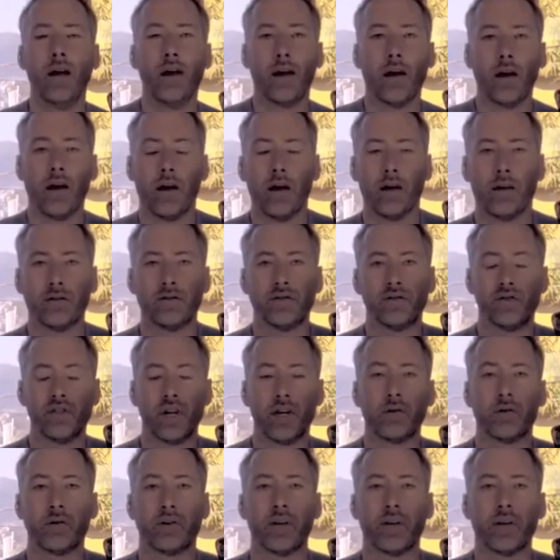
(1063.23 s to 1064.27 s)
Yeah, I
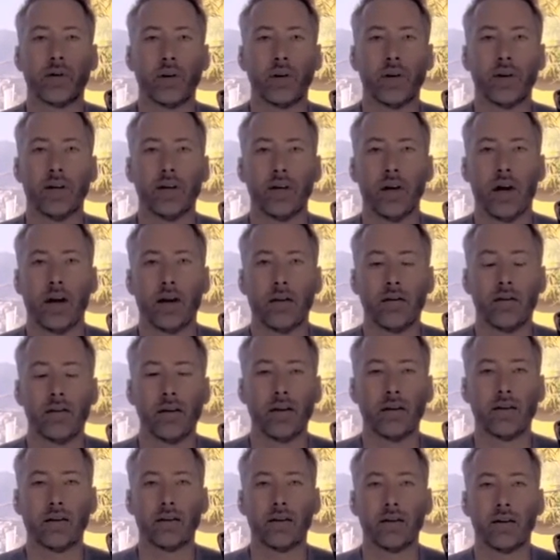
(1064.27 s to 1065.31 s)
generally agree. I
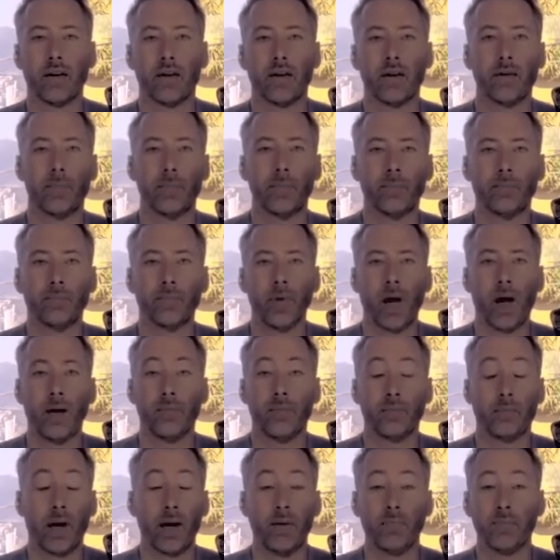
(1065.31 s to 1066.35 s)
think,
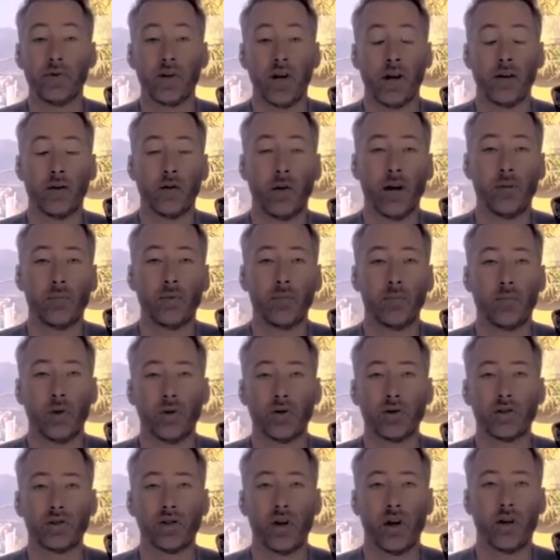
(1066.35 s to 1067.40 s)
I'm incredibly
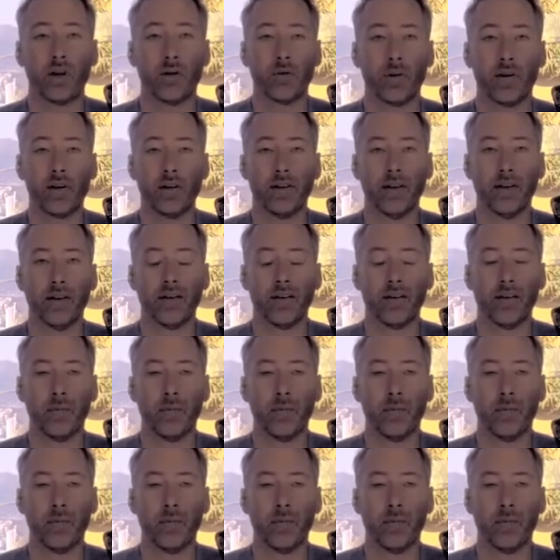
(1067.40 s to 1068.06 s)
bullish on it right now.